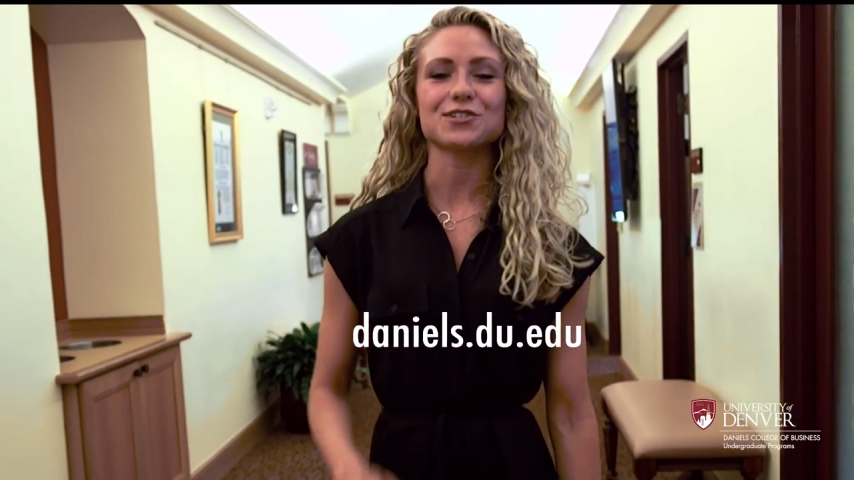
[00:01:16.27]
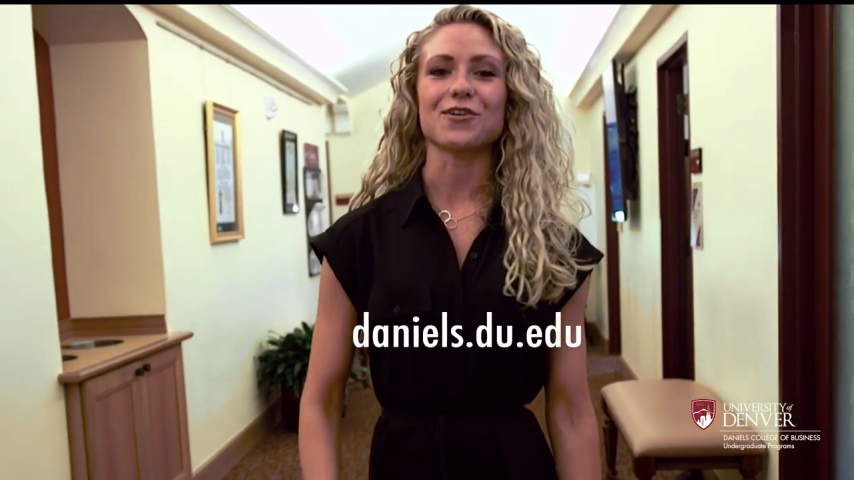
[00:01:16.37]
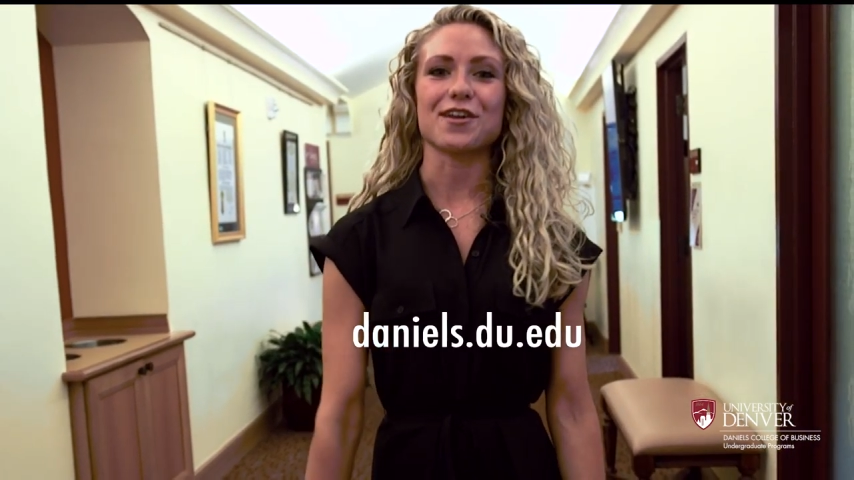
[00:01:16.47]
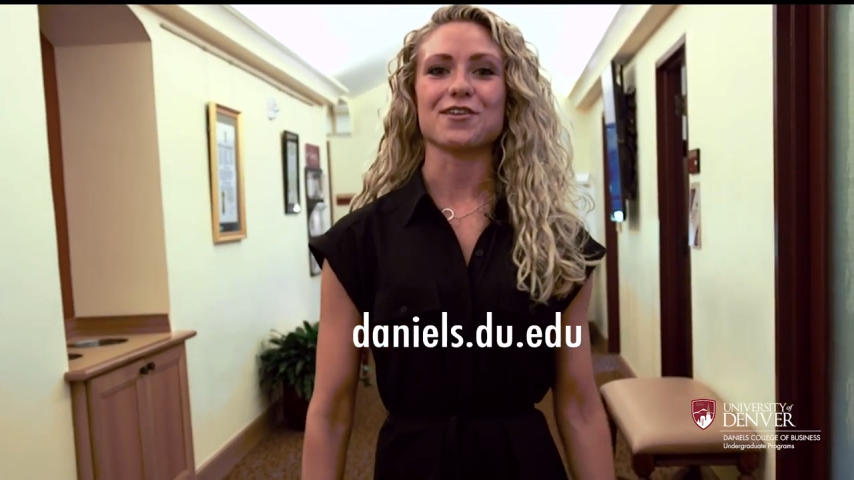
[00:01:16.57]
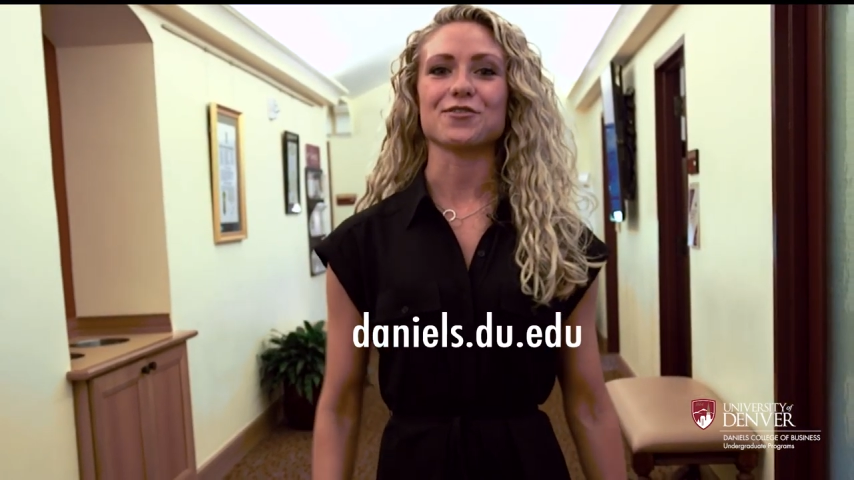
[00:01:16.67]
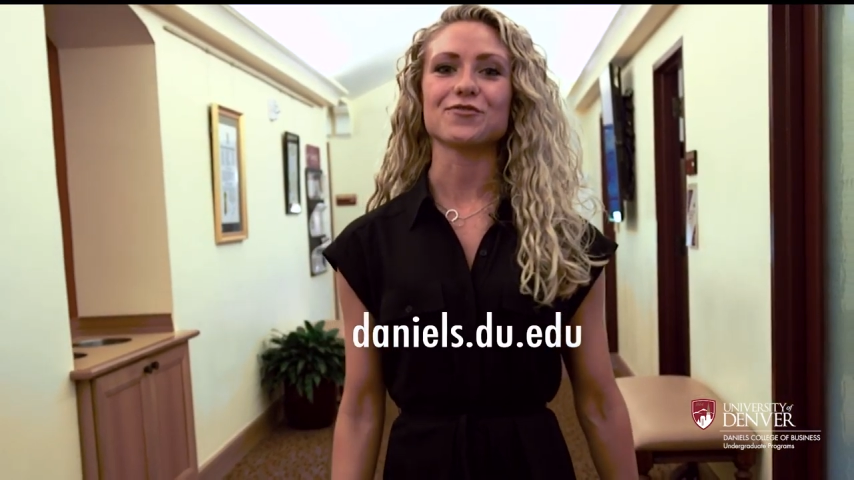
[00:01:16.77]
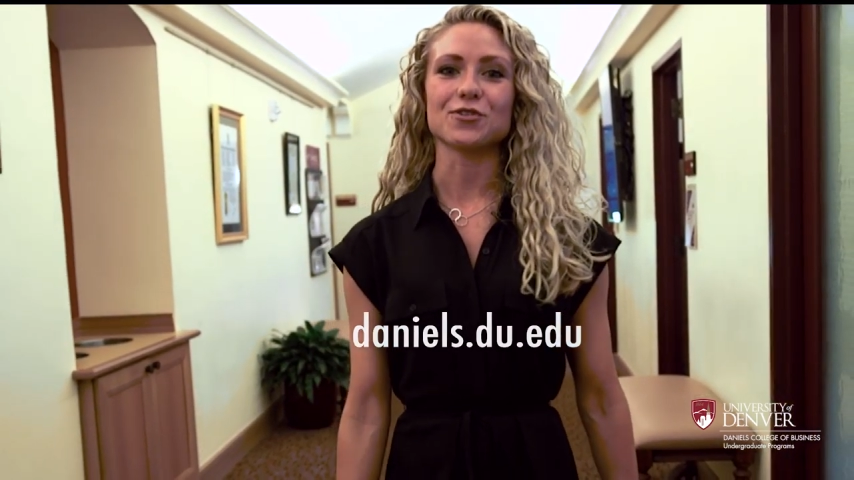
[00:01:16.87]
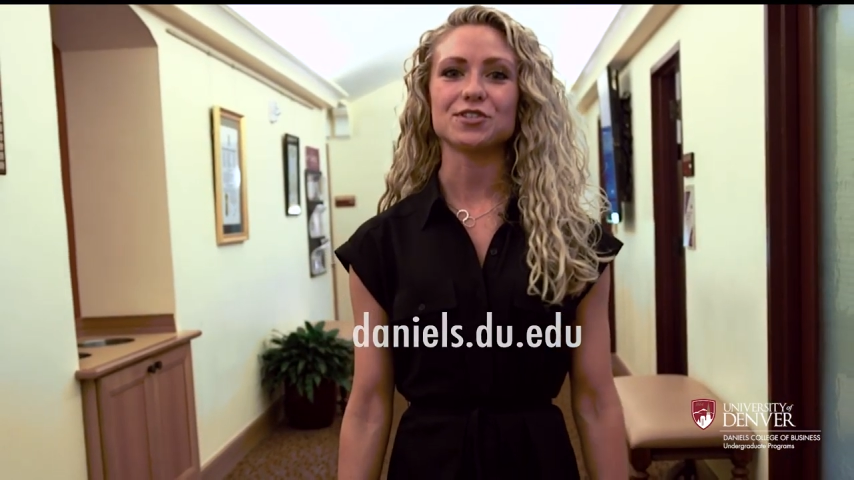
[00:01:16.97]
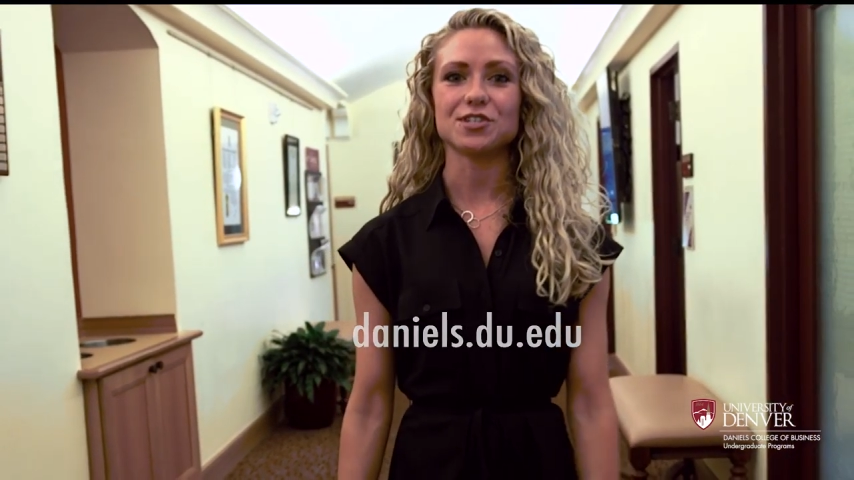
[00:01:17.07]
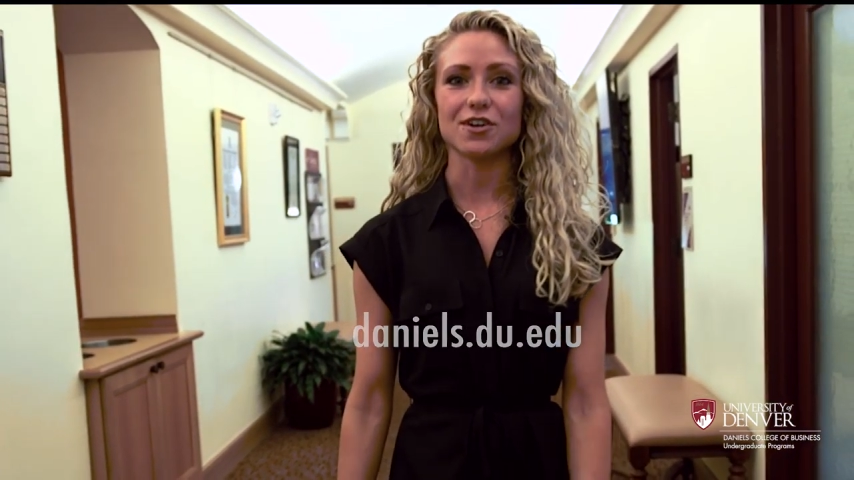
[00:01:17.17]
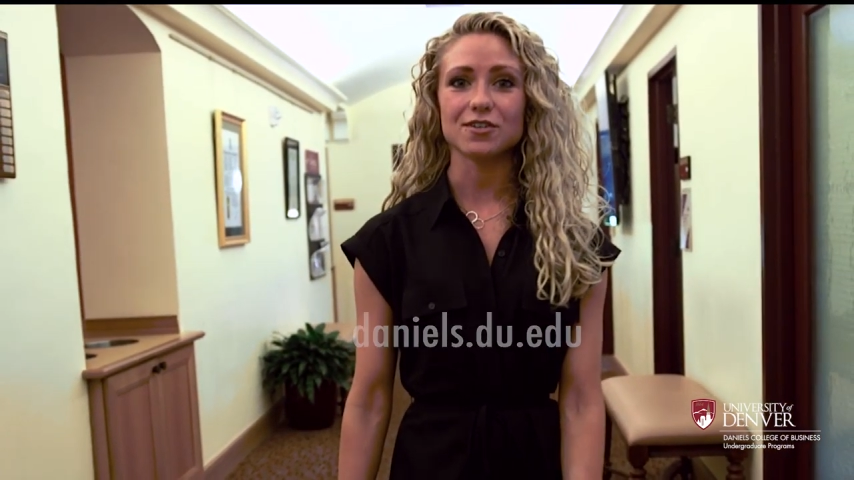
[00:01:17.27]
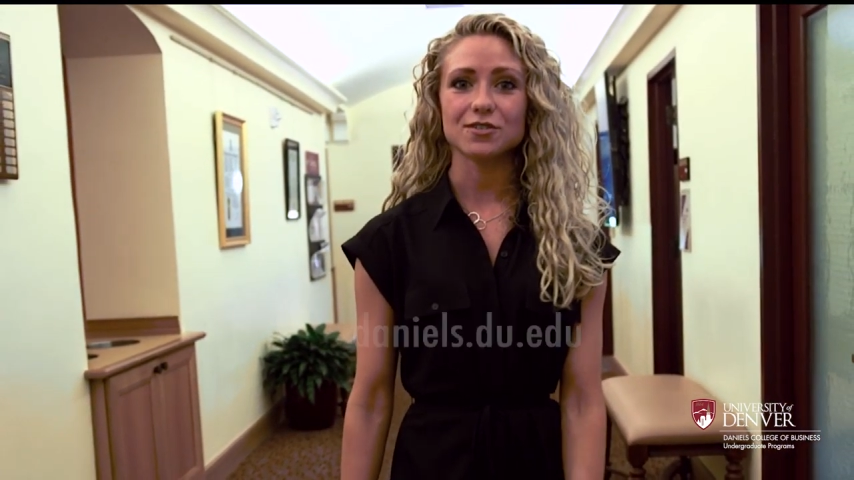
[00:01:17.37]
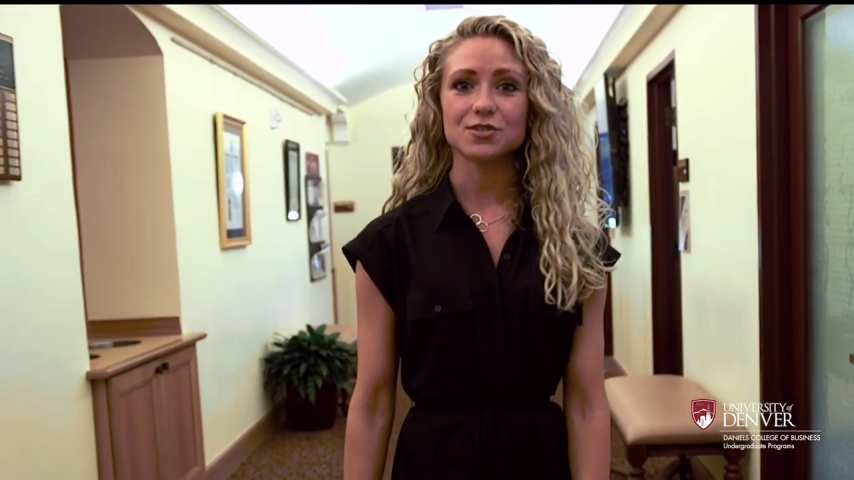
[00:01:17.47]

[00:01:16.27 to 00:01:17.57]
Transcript: start in your first year,